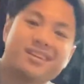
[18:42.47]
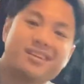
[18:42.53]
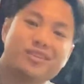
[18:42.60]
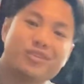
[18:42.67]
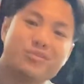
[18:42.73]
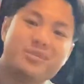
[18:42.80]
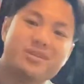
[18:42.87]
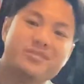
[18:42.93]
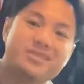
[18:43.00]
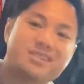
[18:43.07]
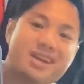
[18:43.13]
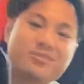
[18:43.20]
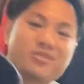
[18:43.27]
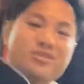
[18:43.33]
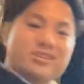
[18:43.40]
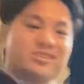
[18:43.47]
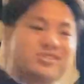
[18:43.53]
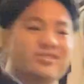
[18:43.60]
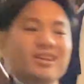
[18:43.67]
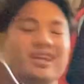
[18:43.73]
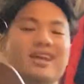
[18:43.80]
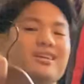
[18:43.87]
a little bit of a time crunch, so
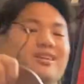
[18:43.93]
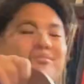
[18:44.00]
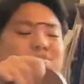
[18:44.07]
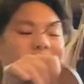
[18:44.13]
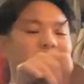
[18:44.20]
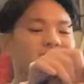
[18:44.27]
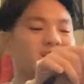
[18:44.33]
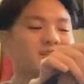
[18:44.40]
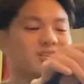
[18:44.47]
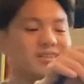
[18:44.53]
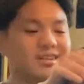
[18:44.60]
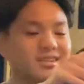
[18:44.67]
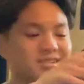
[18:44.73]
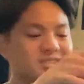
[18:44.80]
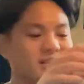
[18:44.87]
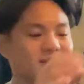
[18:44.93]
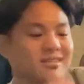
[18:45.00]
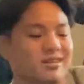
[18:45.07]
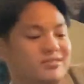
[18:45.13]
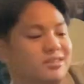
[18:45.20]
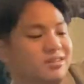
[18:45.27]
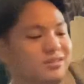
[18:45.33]
I can't keep taking on and taking
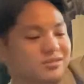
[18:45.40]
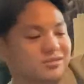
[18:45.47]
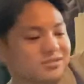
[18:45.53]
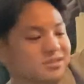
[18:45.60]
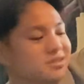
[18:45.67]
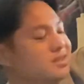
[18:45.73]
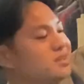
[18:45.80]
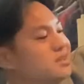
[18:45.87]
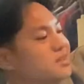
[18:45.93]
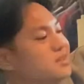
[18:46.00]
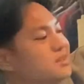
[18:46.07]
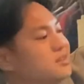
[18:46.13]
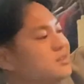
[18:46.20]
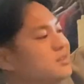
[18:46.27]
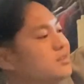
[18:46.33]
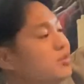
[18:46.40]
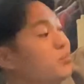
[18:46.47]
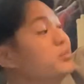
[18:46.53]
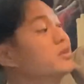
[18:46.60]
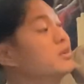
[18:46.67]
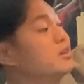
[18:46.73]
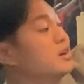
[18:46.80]
off clothes, or
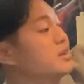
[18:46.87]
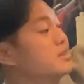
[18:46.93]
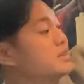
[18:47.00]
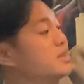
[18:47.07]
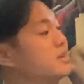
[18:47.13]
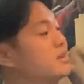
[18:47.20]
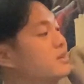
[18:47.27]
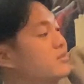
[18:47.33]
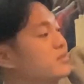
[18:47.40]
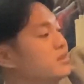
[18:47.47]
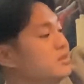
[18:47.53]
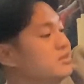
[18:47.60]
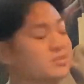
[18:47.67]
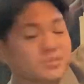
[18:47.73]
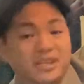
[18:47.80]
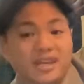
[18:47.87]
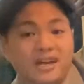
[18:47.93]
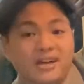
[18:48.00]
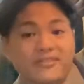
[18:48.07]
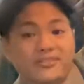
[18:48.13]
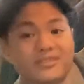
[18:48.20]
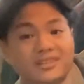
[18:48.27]
putting on and taking off clothes. But yeah,
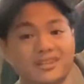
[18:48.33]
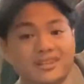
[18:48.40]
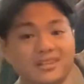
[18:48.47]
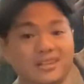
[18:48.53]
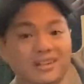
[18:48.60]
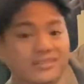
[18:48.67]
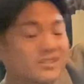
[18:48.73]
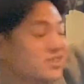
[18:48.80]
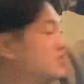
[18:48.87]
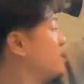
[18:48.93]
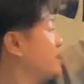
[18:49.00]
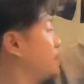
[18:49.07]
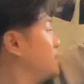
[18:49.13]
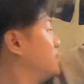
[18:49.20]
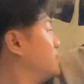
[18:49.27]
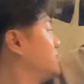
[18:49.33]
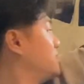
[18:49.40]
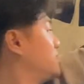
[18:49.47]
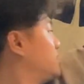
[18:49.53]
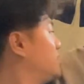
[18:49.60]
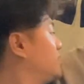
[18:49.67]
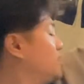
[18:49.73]
love this jacket.
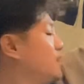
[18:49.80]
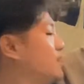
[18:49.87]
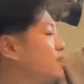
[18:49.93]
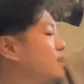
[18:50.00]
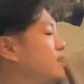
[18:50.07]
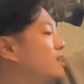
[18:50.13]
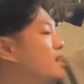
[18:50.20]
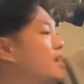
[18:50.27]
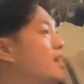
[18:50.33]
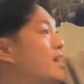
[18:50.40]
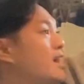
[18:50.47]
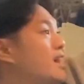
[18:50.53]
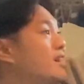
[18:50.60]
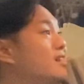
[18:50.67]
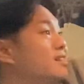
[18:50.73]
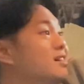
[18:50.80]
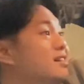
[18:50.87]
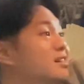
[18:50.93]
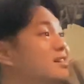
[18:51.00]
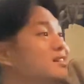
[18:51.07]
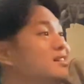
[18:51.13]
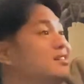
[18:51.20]
And
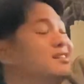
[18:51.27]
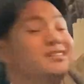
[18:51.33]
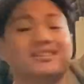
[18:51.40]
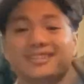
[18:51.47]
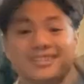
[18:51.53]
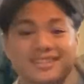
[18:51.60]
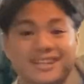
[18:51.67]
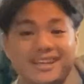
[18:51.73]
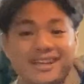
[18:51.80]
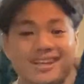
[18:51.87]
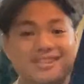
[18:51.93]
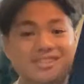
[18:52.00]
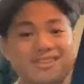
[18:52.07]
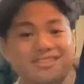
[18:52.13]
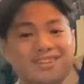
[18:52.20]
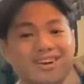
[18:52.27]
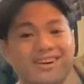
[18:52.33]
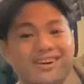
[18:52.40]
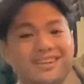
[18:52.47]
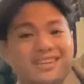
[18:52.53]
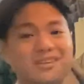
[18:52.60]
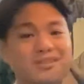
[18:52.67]
yeah, shout out to
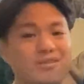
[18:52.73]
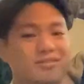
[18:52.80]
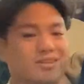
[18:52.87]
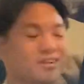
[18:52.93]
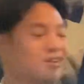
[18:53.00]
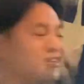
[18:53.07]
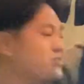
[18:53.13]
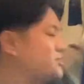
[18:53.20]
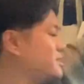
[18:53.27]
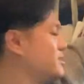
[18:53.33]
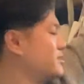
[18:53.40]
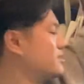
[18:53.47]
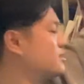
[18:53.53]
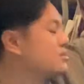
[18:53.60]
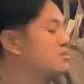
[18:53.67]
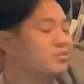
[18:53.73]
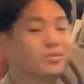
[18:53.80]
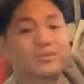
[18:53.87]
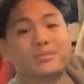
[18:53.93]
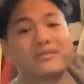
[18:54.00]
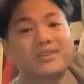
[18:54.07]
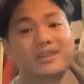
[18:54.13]
Aki over in GOAT Kyoto, one of
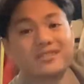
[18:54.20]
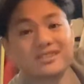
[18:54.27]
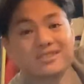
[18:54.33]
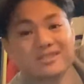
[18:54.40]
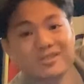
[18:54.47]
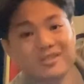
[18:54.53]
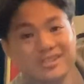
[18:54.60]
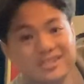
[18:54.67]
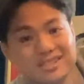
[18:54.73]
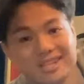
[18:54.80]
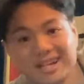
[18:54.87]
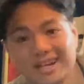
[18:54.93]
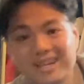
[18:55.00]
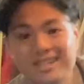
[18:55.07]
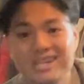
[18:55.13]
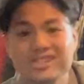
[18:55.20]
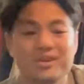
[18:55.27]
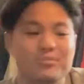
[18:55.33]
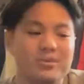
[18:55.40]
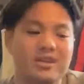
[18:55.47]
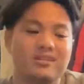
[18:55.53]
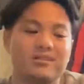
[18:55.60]
my favorite stores. I got that shit
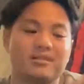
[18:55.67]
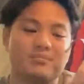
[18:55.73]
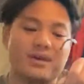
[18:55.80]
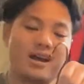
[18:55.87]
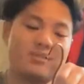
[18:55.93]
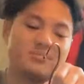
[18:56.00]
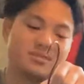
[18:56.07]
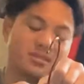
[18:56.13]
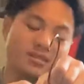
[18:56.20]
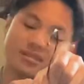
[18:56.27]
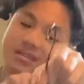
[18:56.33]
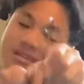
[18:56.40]
pinned on maps, and